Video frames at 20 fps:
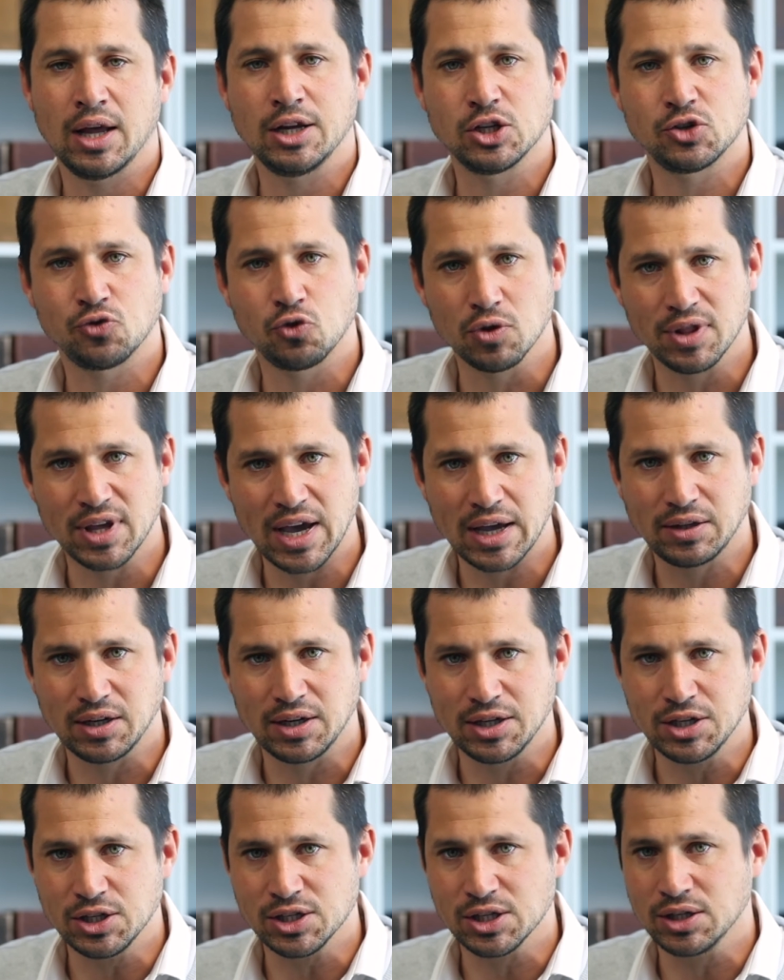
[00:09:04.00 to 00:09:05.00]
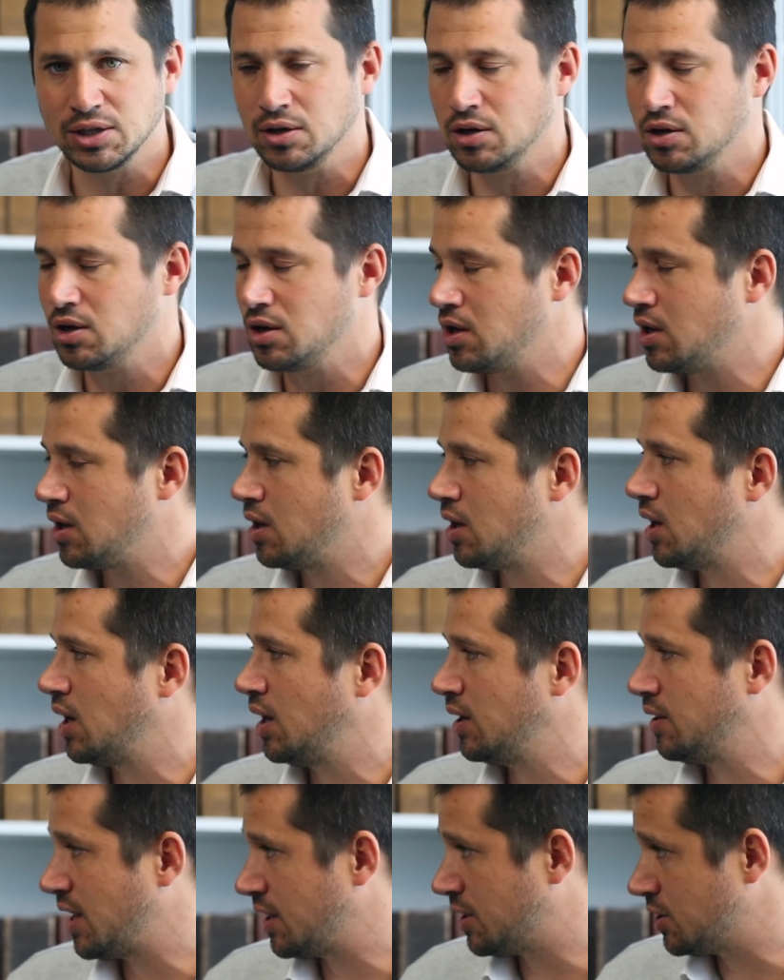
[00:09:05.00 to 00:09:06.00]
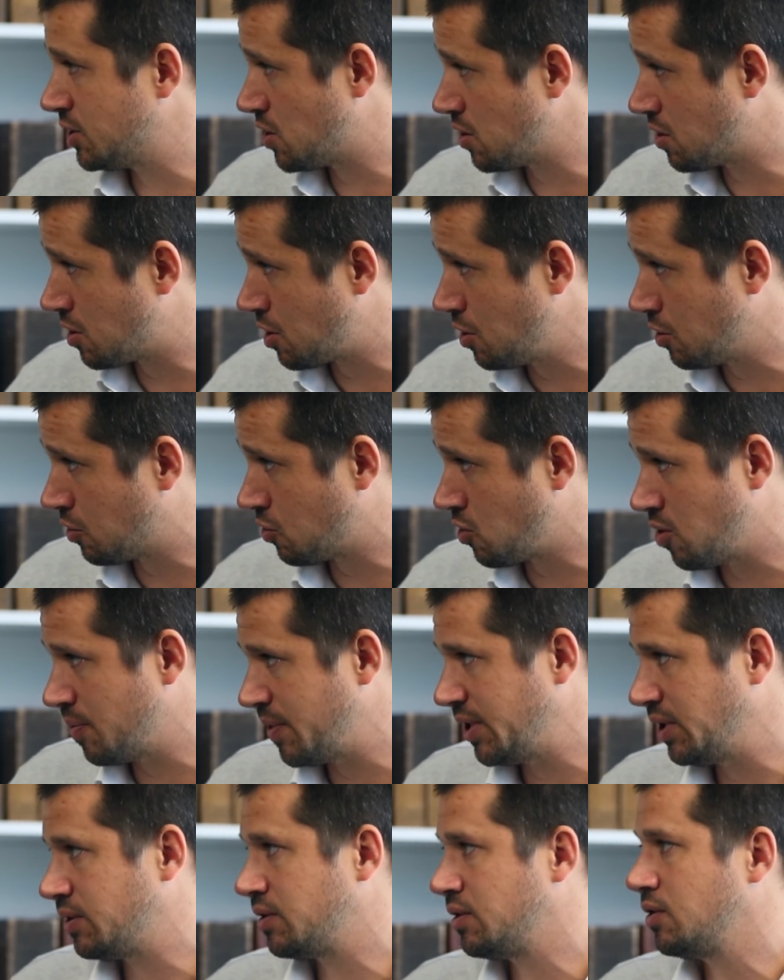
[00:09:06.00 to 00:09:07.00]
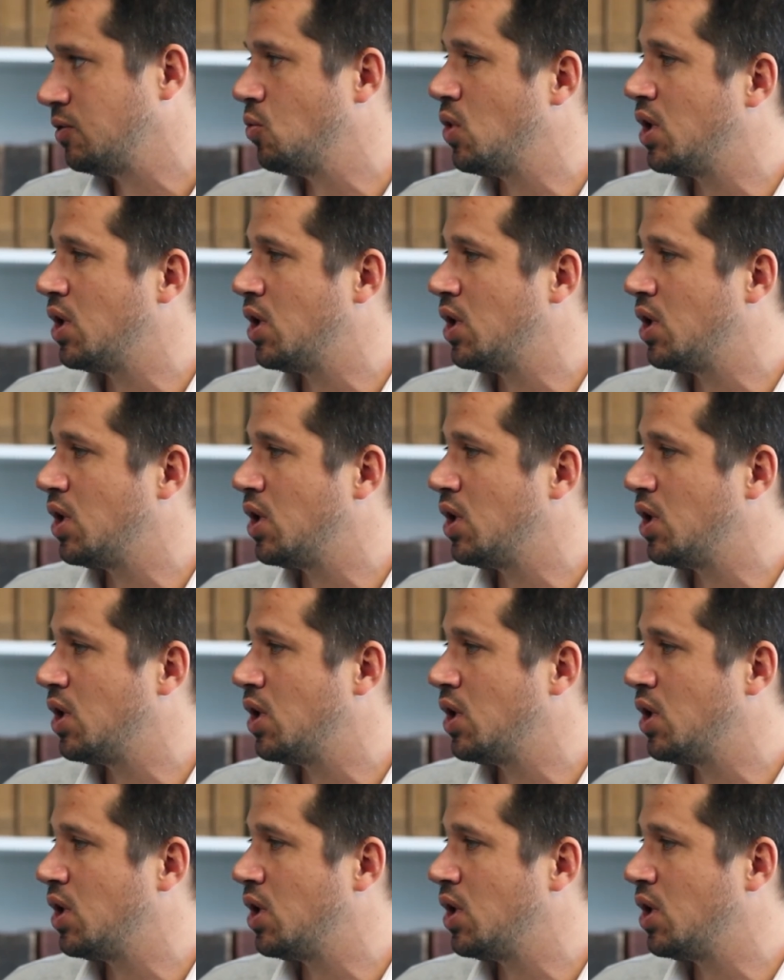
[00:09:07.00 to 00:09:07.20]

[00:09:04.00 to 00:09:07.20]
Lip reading: And it is for that reason, and that is the third comment,